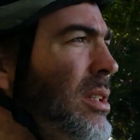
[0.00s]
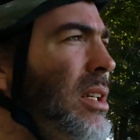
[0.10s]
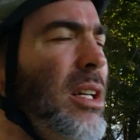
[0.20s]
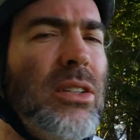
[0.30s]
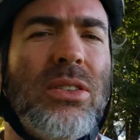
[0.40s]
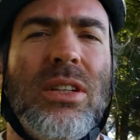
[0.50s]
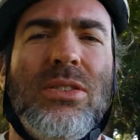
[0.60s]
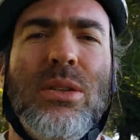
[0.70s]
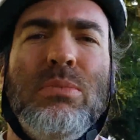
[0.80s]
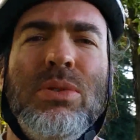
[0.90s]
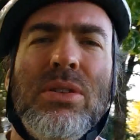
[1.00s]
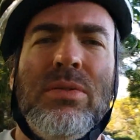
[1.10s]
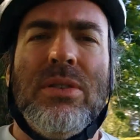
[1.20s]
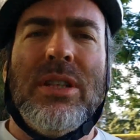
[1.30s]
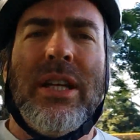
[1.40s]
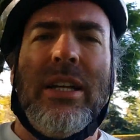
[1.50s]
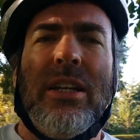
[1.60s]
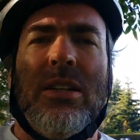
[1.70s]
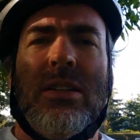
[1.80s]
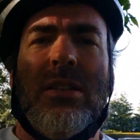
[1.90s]
It is such a beautiful day
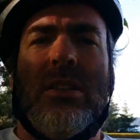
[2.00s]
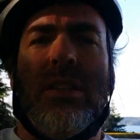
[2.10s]
here